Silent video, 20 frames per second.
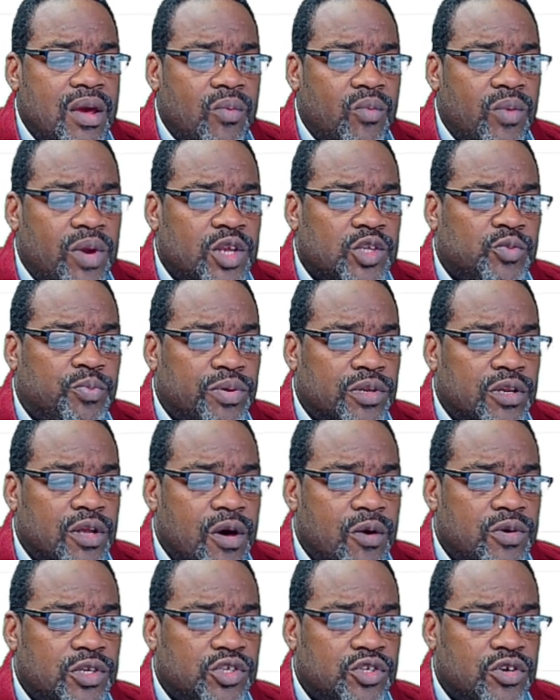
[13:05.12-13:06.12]
When it's
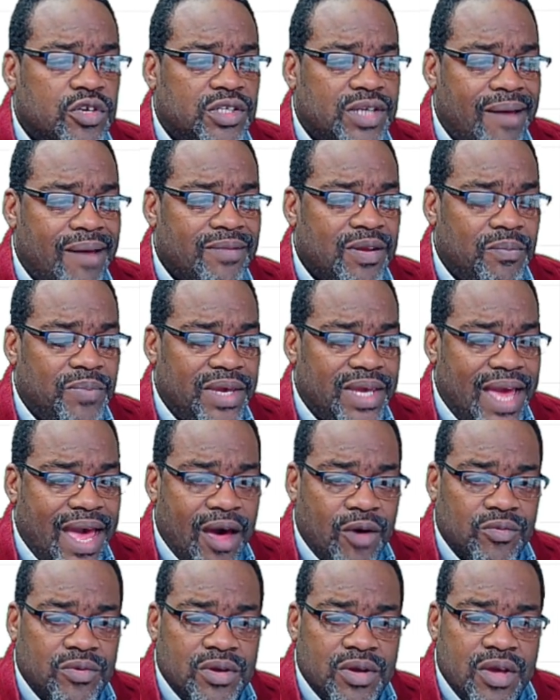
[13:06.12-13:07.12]
below, it's a good time to be
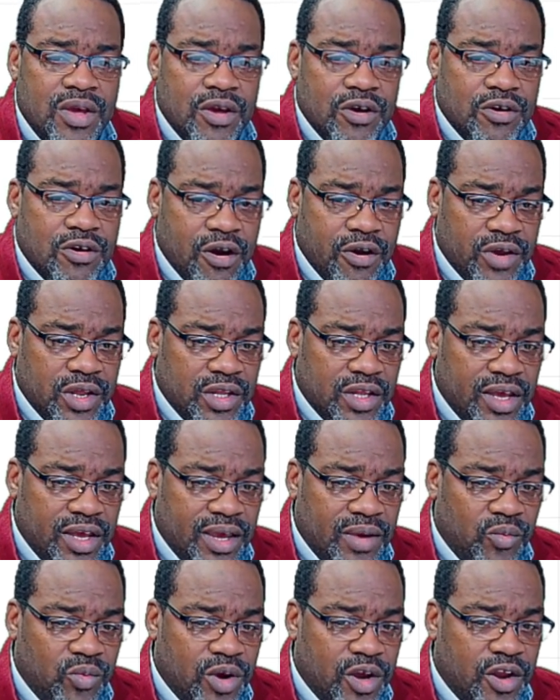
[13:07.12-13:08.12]
out.
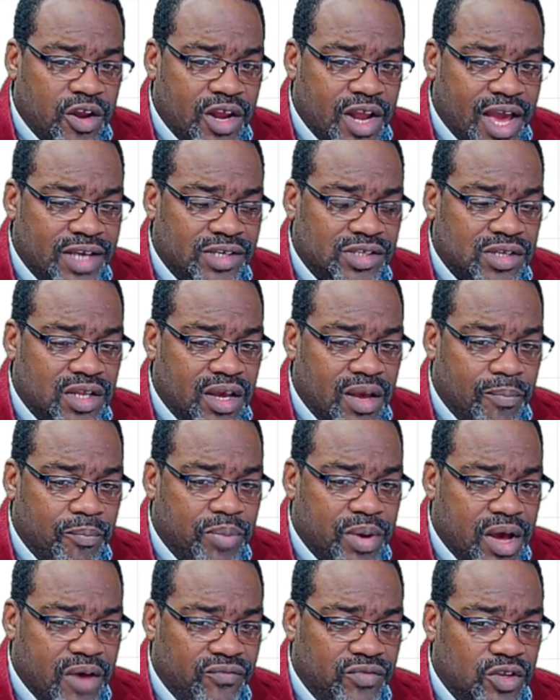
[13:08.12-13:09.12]
Currently, we're nicely
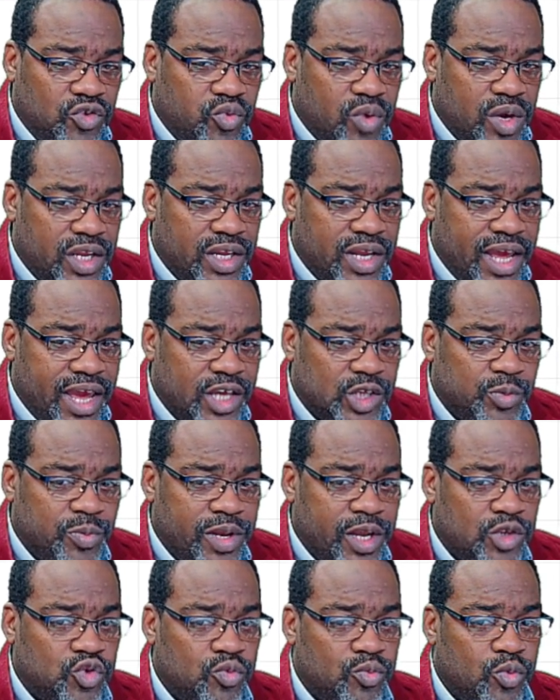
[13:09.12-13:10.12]
above the 20-day
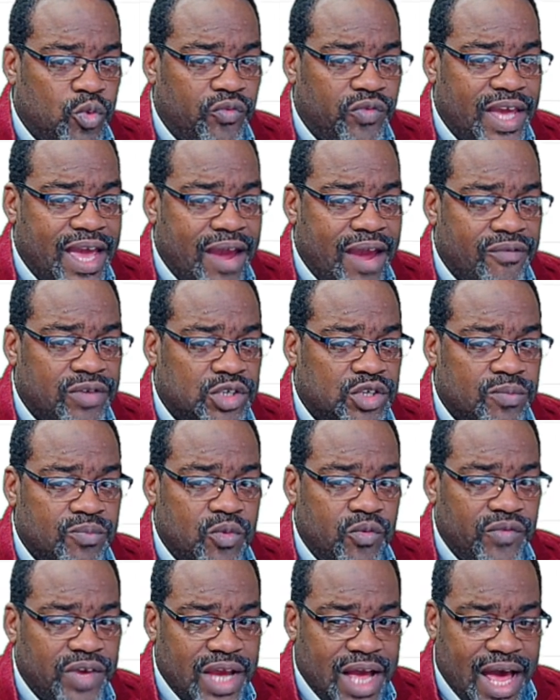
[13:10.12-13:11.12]
exponential moving average and
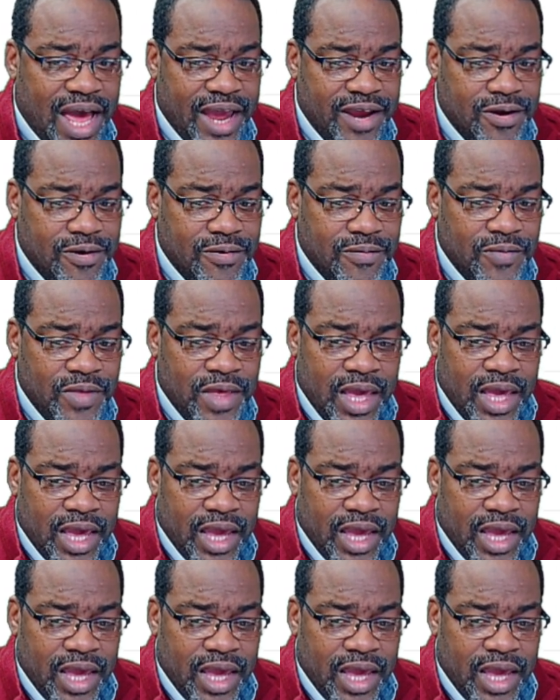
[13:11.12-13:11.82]
moving higher.